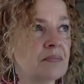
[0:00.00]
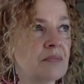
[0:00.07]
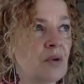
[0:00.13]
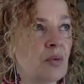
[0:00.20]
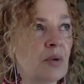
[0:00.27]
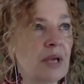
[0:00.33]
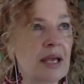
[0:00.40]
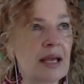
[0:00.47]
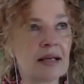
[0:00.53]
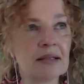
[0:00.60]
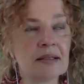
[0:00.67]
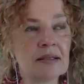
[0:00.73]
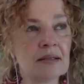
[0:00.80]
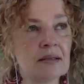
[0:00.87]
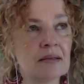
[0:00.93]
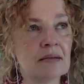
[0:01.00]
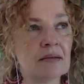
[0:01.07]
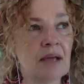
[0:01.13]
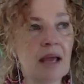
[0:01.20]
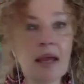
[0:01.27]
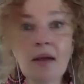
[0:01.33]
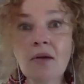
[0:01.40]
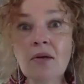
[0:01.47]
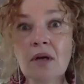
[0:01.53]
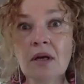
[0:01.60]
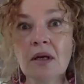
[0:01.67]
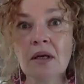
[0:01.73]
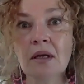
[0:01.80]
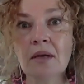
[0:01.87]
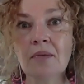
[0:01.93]
we get
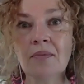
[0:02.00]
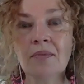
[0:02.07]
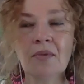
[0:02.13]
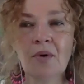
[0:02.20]
angry